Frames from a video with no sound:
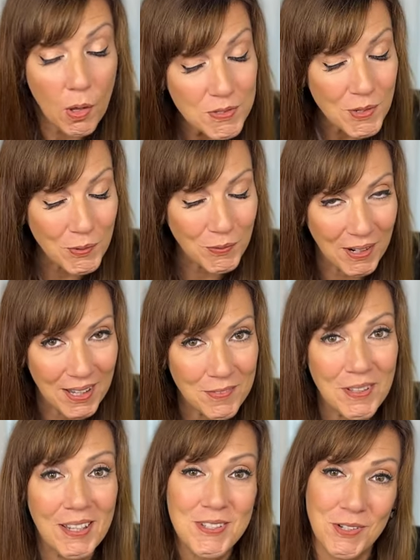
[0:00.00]
also
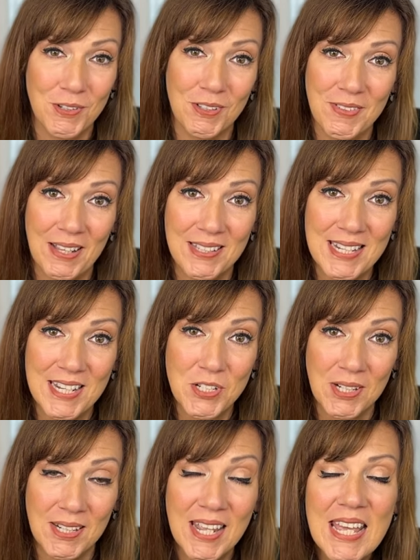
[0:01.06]
crave external
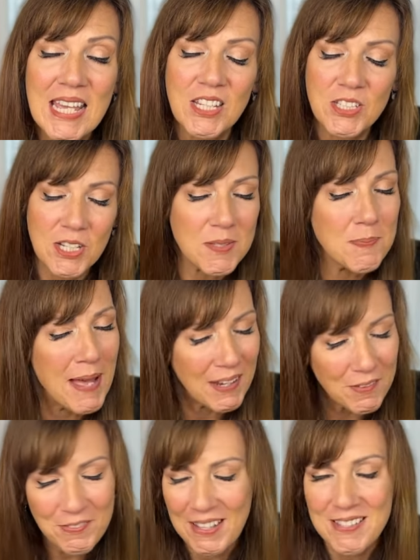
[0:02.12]
validation. It just
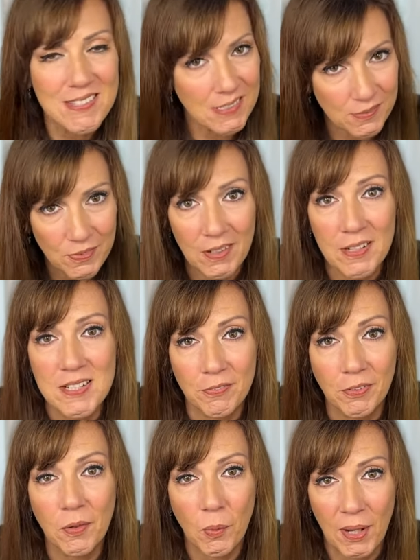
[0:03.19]
manifests in very
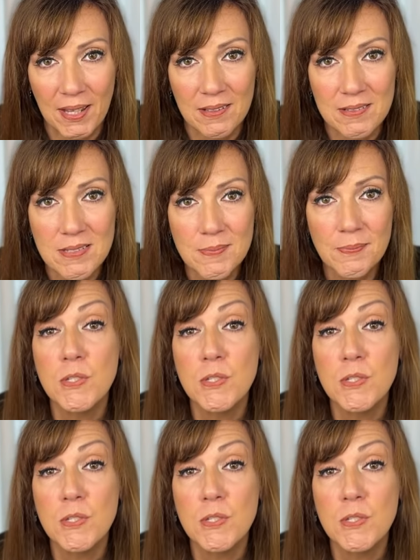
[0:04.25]
different ways.